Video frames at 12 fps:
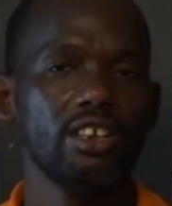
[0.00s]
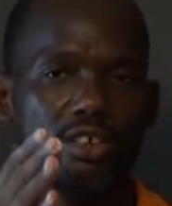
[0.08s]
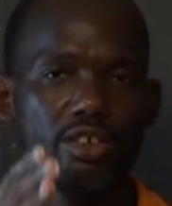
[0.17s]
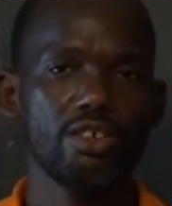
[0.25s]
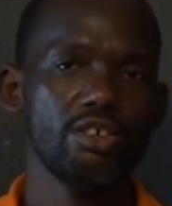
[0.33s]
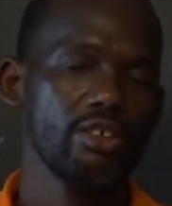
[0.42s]

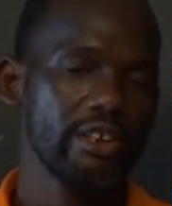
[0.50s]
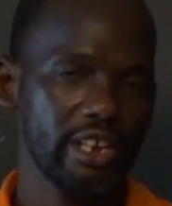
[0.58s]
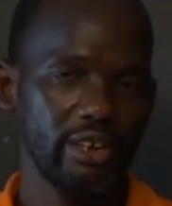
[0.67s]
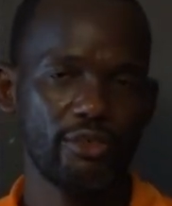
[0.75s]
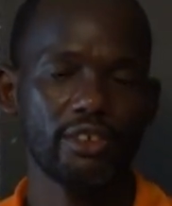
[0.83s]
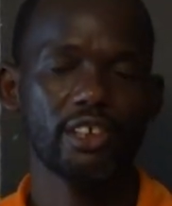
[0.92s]
or
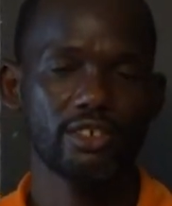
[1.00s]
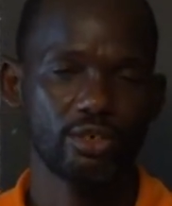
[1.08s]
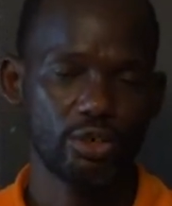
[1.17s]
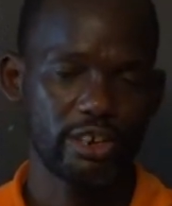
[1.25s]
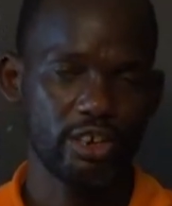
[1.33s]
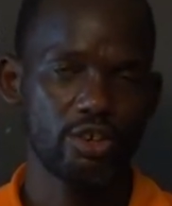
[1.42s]
if it has
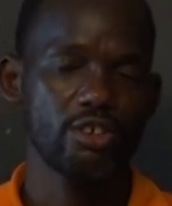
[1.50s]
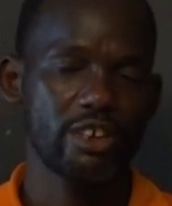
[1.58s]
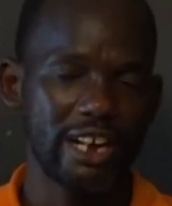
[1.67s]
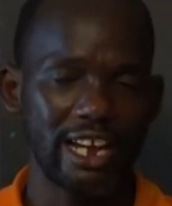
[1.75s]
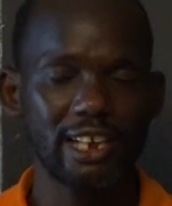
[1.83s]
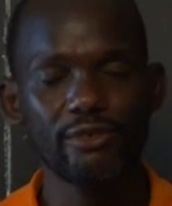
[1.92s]
already gone
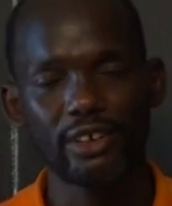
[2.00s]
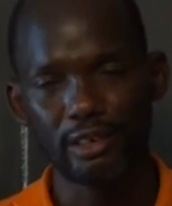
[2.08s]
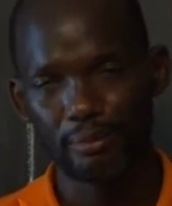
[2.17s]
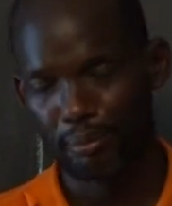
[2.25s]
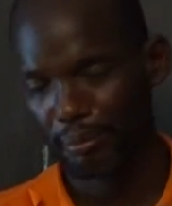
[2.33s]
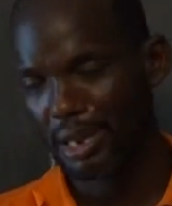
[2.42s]
live and
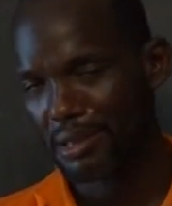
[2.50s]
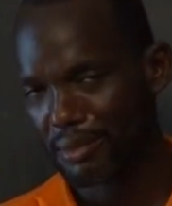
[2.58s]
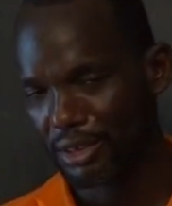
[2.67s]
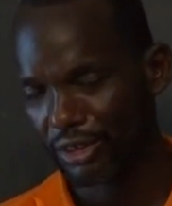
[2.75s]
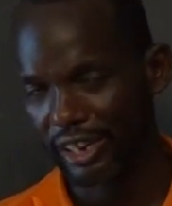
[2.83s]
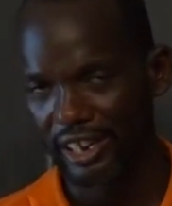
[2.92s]
maybe
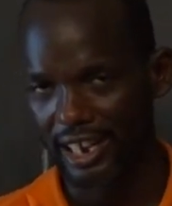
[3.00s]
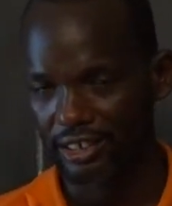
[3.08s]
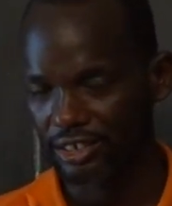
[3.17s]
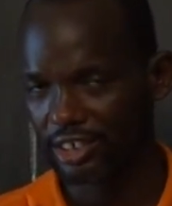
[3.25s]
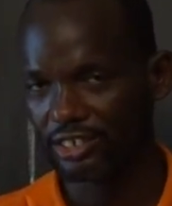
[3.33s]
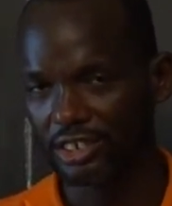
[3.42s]
you can
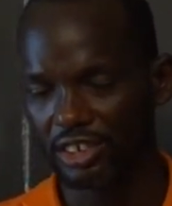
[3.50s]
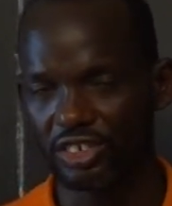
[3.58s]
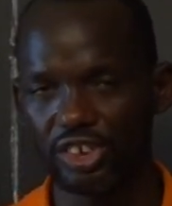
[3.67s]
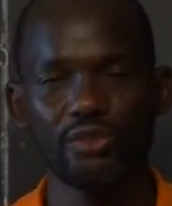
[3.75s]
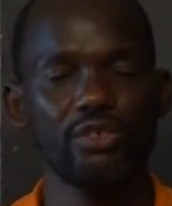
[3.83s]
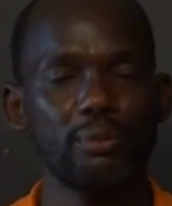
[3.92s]
access it in
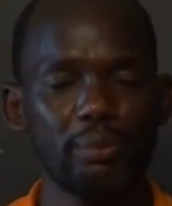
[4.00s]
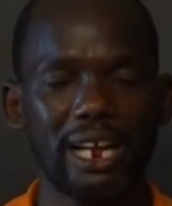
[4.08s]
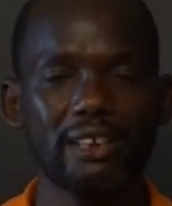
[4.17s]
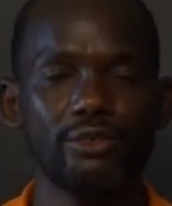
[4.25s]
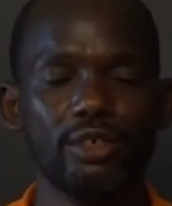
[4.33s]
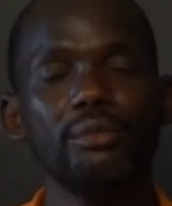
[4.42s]
different
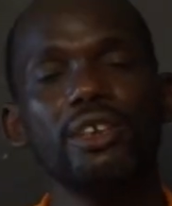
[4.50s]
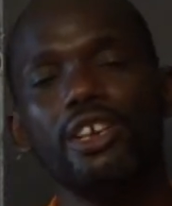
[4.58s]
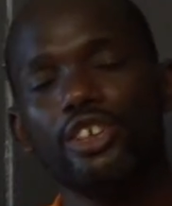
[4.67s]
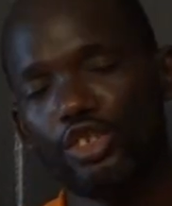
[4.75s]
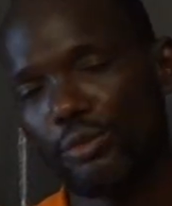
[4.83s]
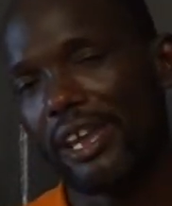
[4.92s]
platforms,
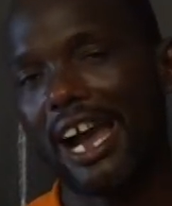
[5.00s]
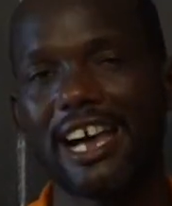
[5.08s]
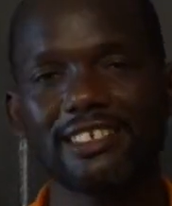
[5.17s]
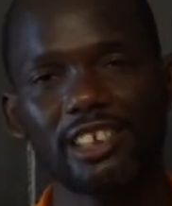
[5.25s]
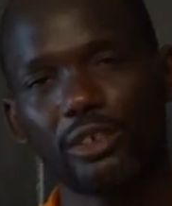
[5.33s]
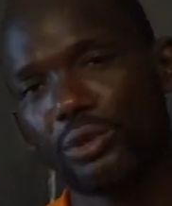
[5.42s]
you may
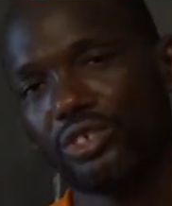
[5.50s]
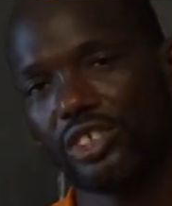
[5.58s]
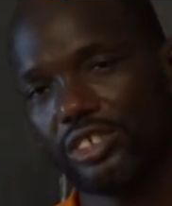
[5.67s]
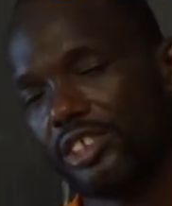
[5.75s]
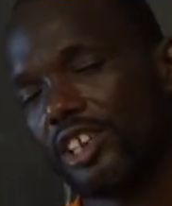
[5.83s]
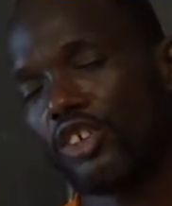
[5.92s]
ask your
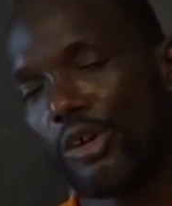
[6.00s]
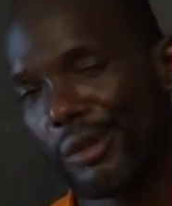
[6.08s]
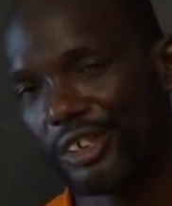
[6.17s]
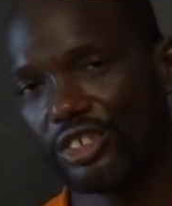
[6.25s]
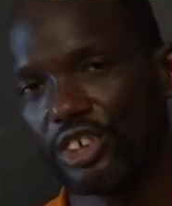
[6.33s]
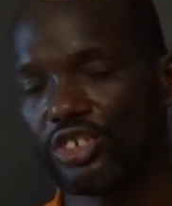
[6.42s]
questions in the
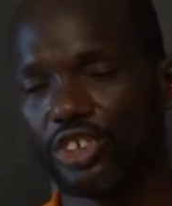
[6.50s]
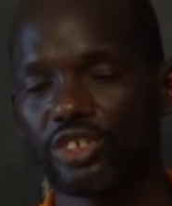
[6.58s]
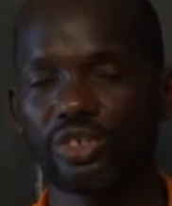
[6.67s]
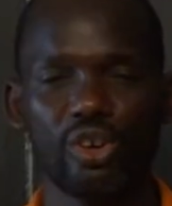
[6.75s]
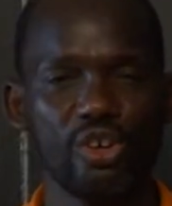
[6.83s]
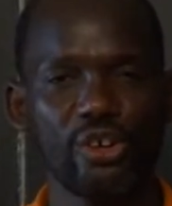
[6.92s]
comment
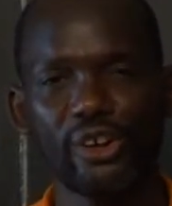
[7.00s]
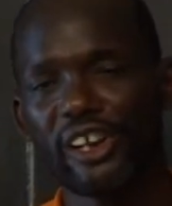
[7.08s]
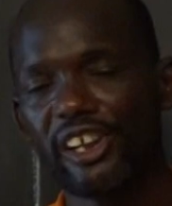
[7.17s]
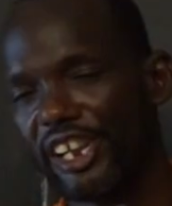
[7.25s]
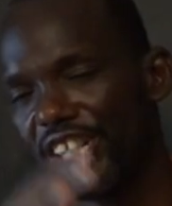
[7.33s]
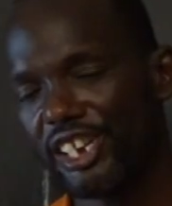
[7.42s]
sections or
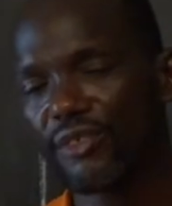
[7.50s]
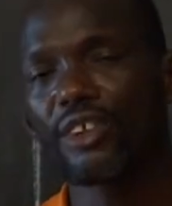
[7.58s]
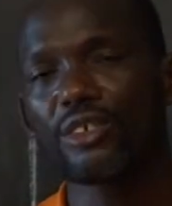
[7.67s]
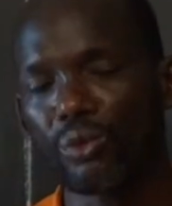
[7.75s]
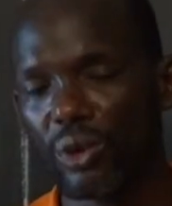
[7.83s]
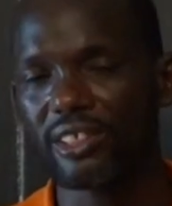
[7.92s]
in
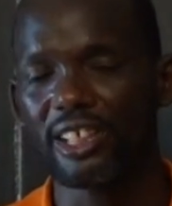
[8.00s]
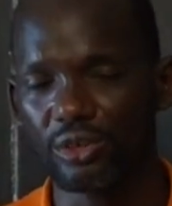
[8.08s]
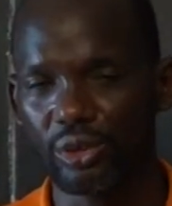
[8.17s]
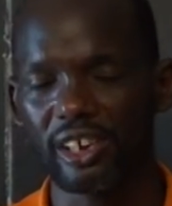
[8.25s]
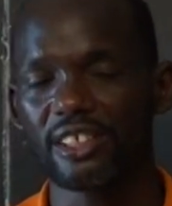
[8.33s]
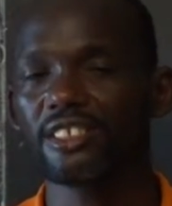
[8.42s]
different ways that
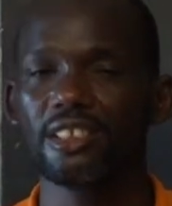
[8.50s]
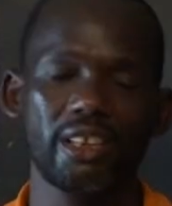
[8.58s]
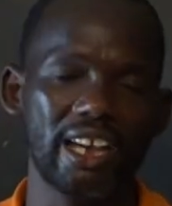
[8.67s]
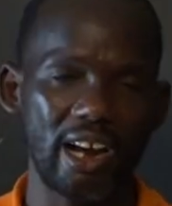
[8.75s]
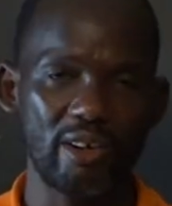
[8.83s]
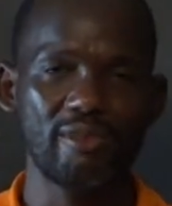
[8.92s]
you can see,
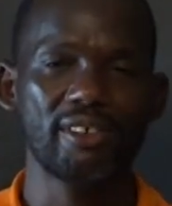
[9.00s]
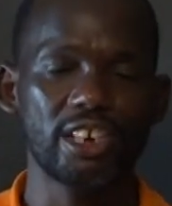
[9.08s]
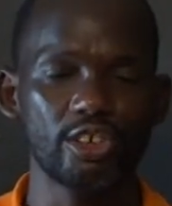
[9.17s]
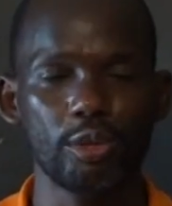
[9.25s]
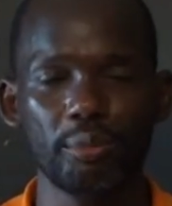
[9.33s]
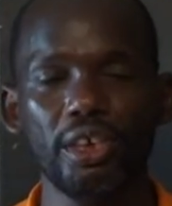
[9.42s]
however
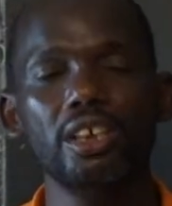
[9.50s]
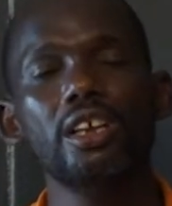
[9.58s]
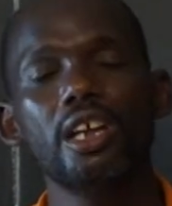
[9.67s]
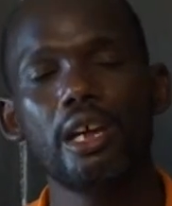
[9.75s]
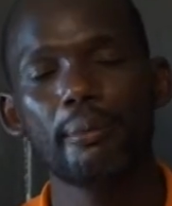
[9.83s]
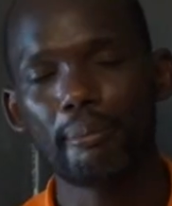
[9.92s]
that will be
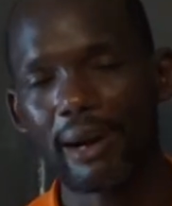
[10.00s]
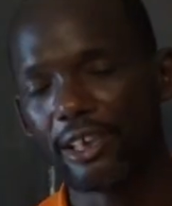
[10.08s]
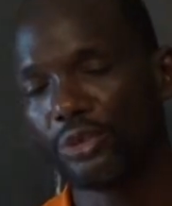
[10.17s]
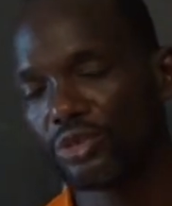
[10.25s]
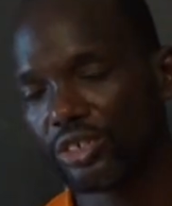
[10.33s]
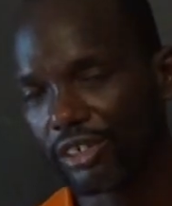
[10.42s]
by
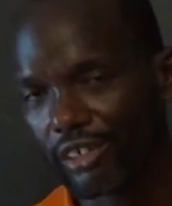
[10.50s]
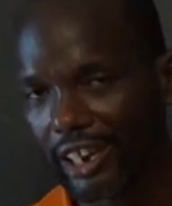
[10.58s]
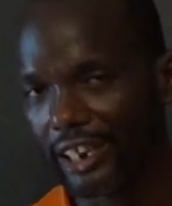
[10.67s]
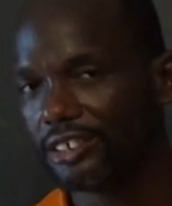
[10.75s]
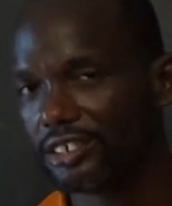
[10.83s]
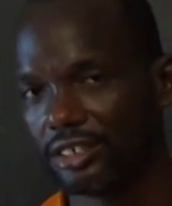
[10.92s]
using
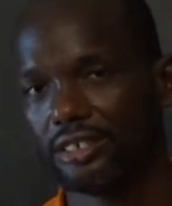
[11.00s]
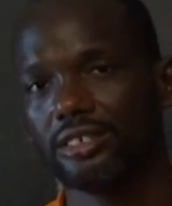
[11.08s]
writing.